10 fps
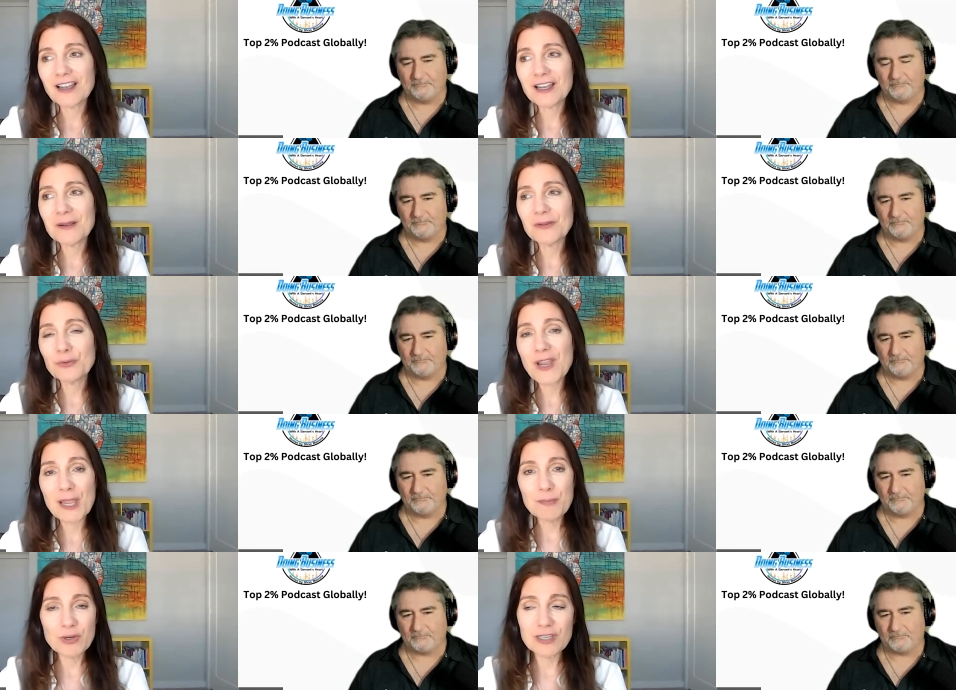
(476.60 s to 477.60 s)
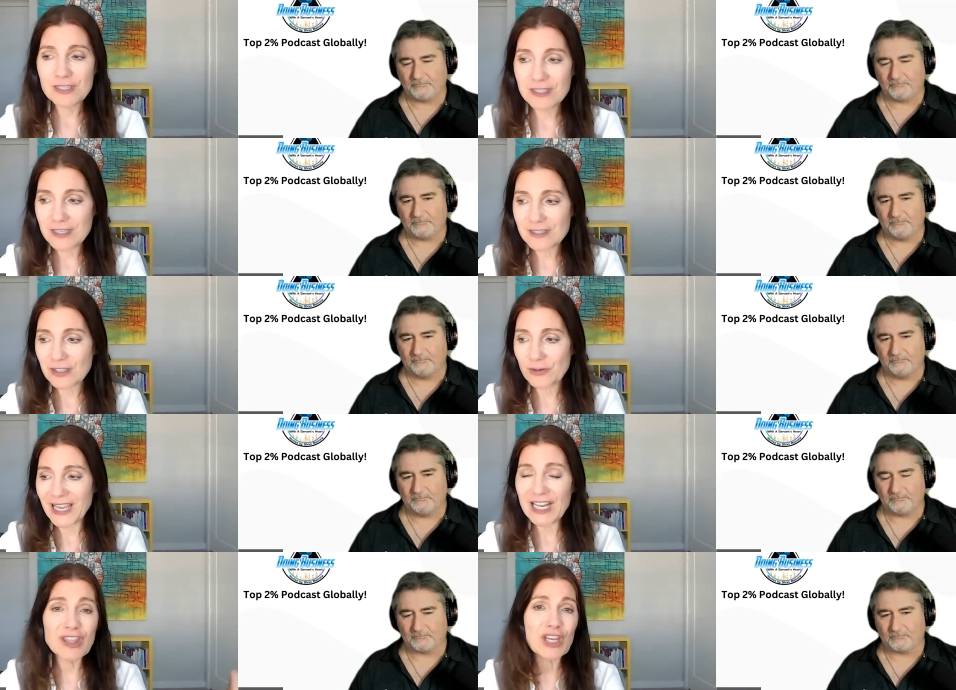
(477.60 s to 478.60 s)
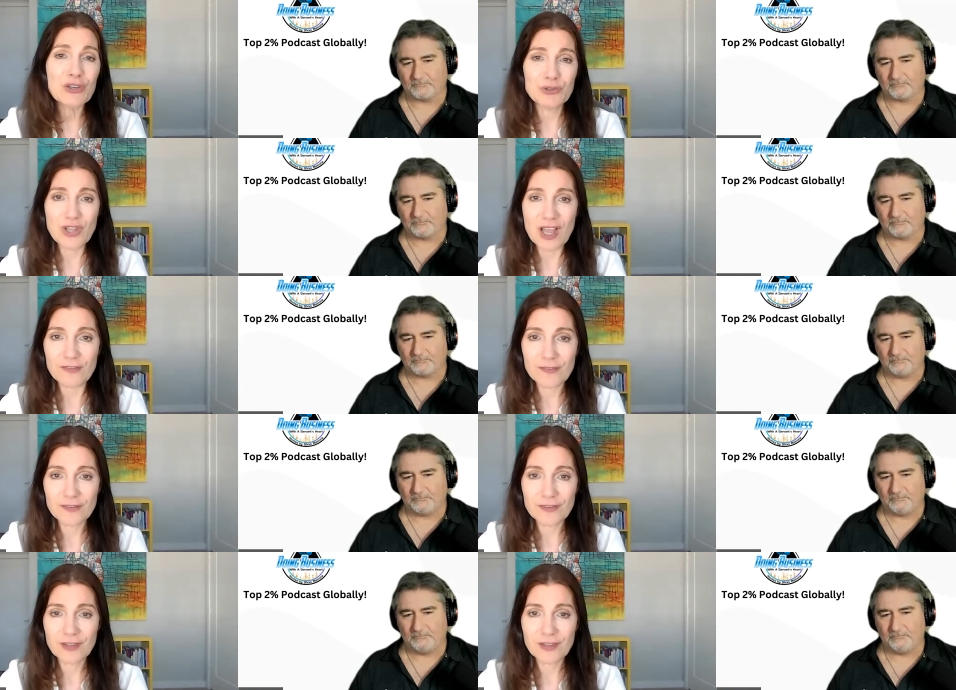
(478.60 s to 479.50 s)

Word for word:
Speaker 1: uh, the way i put it is this you know anything in your life